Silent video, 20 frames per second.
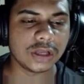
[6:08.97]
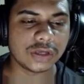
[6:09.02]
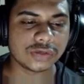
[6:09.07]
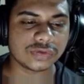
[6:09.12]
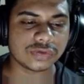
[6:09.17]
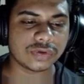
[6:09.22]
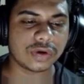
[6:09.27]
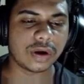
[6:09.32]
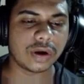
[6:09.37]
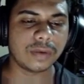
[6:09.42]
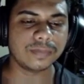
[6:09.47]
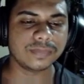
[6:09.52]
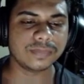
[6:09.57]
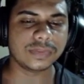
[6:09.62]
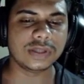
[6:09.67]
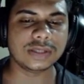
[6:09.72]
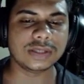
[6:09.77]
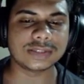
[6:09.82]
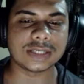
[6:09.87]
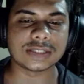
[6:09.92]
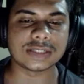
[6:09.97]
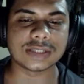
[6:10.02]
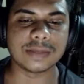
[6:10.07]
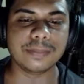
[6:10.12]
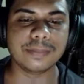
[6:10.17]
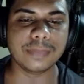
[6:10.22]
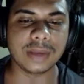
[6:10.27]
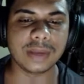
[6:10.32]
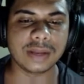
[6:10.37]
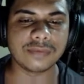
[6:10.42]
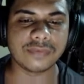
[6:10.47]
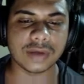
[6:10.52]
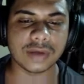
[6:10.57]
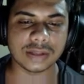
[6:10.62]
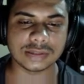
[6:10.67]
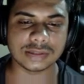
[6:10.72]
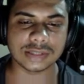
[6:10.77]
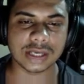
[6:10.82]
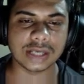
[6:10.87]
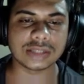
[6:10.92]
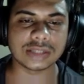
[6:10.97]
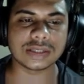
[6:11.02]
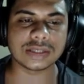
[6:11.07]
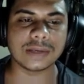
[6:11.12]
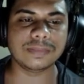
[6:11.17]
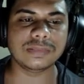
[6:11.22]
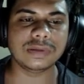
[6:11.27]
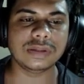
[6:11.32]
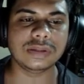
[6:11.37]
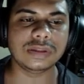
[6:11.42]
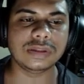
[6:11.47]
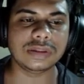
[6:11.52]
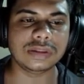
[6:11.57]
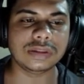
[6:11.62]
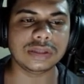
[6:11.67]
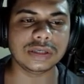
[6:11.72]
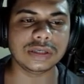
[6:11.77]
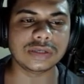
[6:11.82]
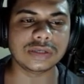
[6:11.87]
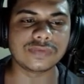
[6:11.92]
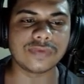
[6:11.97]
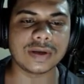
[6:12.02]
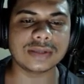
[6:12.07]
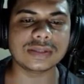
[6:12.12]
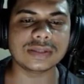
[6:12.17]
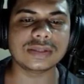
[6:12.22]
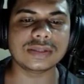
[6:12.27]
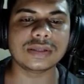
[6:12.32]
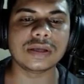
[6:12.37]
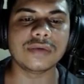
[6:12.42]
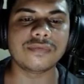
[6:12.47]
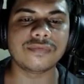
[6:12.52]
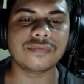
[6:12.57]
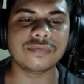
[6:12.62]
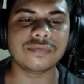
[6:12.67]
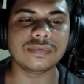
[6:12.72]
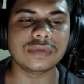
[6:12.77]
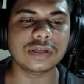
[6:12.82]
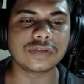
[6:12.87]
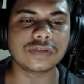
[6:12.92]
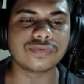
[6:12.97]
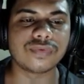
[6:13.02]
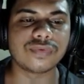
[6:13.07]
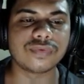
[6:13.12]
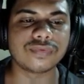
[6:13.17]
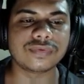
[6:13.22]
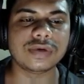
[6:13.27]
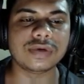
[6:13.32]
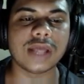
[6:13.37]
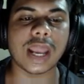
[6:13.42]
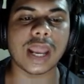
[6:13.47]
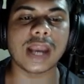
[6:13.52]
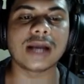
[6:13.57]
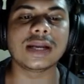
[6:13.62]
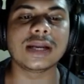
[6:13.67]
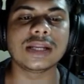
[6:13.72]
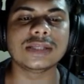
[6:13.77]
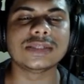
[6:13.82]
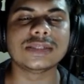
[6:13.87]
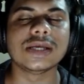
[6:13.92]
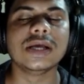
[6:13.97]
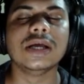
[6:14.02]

So now these are some main files, except these files, these directories,